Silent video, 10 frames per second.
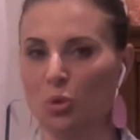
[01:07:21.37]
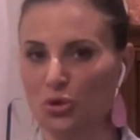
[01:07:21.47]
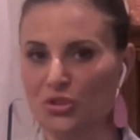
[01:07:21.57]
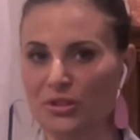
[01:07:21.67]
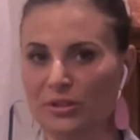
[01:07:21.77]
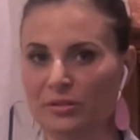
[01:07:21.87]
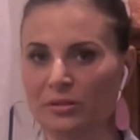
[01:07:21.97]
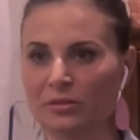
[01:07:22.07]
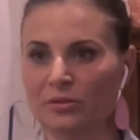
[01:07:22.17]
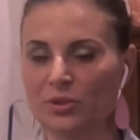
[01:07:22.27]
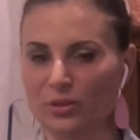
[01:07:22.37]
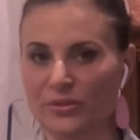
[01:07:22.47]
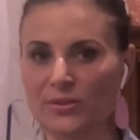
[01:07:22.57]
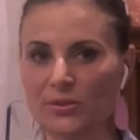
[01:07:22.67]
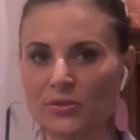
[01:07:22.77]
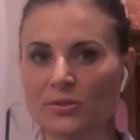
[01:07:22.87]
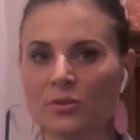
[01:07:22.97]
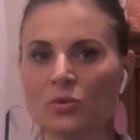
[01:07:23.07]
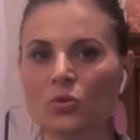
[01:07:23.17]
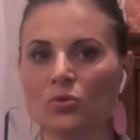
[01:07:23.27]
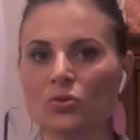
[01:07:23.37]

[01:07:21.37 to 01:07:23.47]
abortion services.